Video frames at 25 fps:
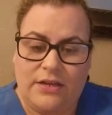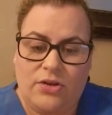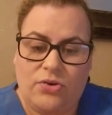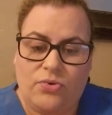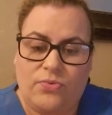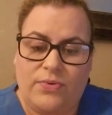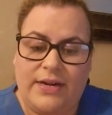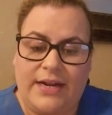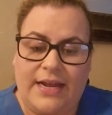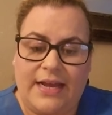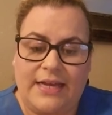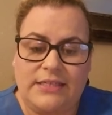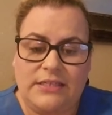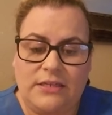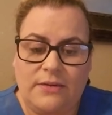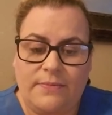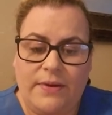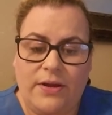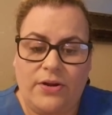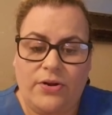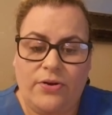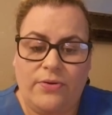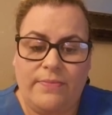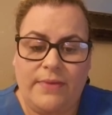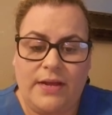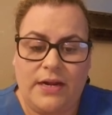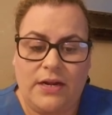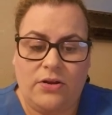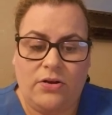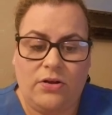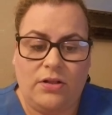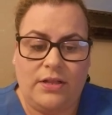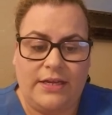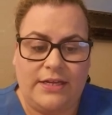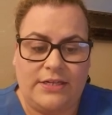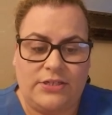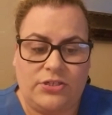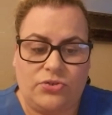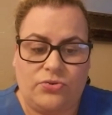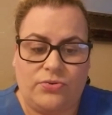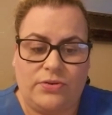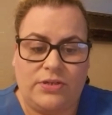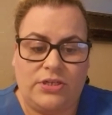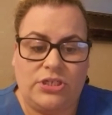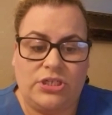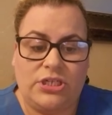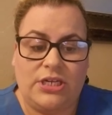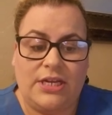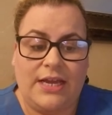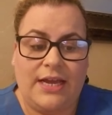When asked about her medical history,
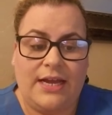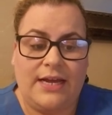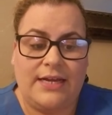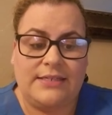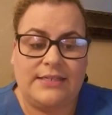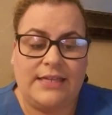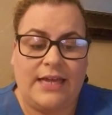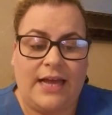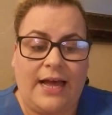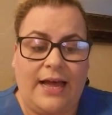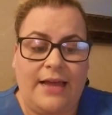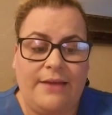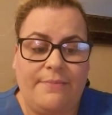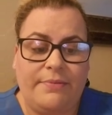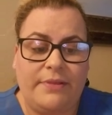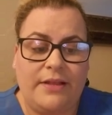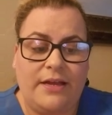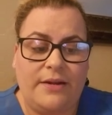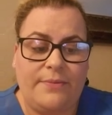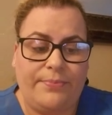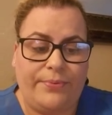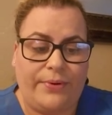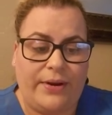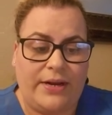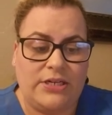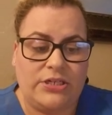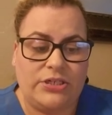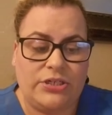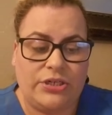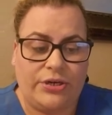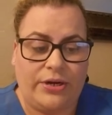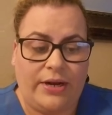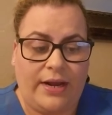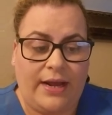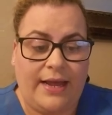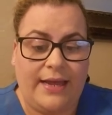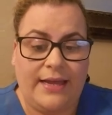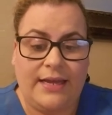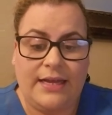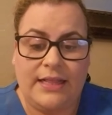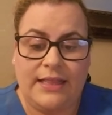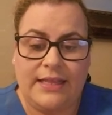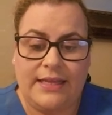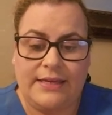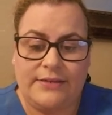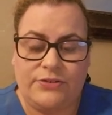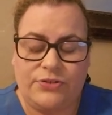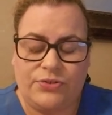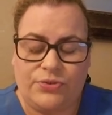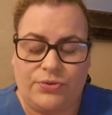she has high blood pressure, high
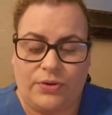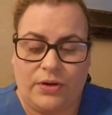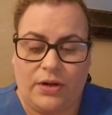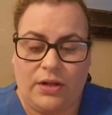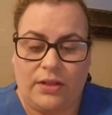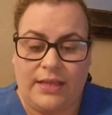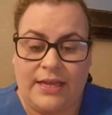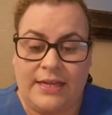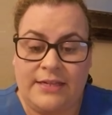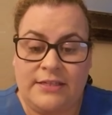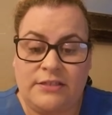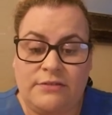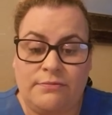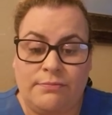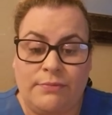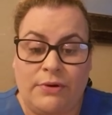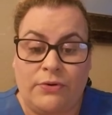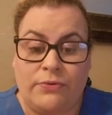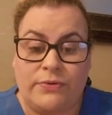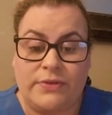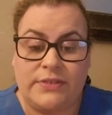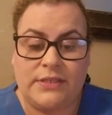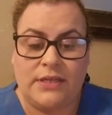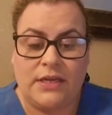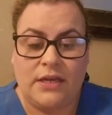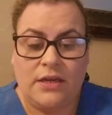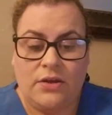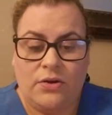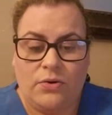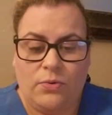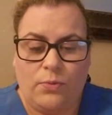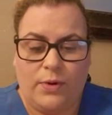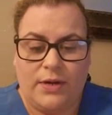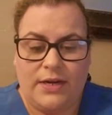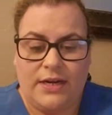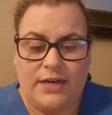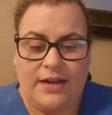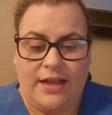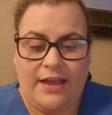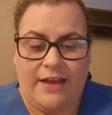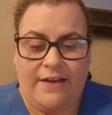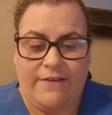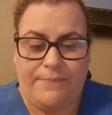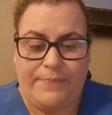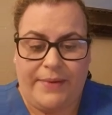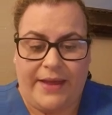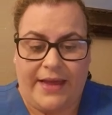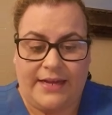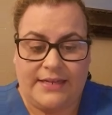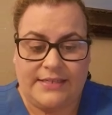cholesterol, and smokes
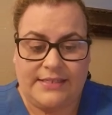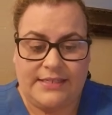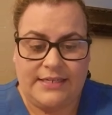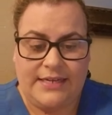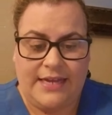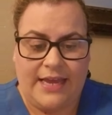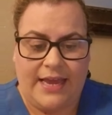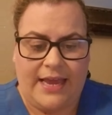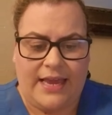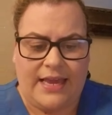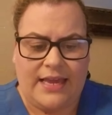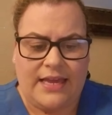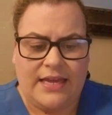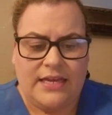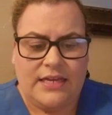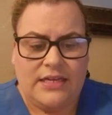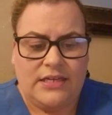1.5 packs a day.